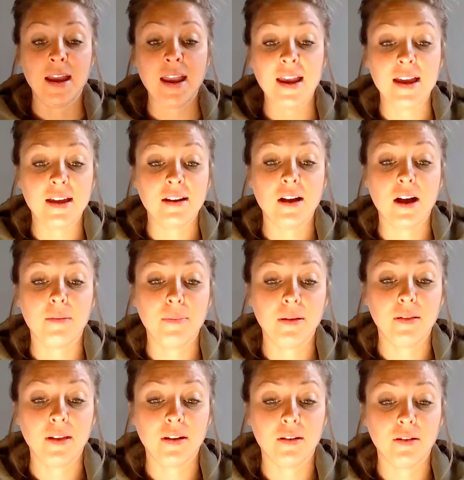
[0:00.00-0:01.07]
And up a
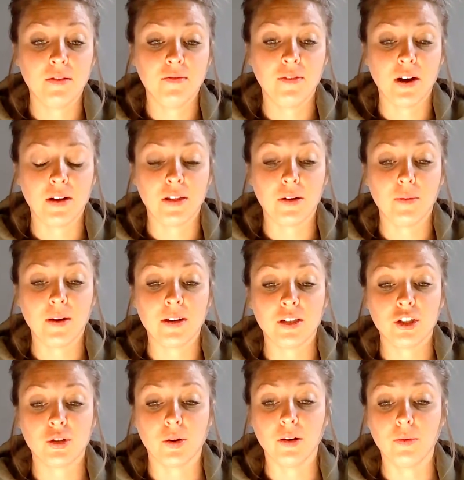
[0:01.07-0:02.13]
little farther were a
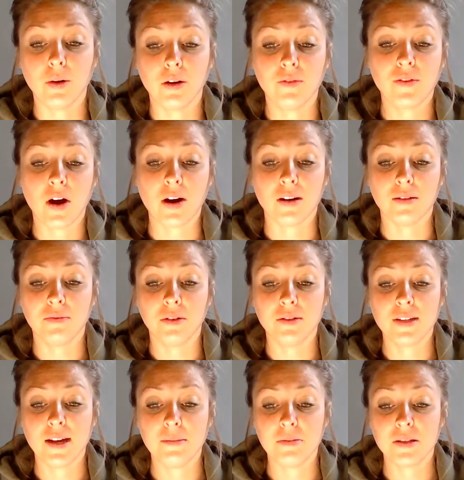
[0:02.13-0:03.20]
short row of carnival
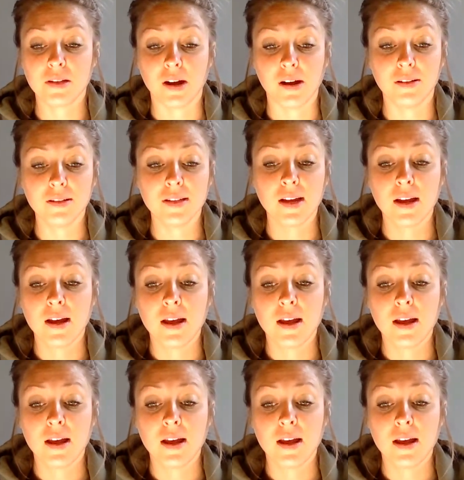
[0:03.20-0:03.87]
type stalls,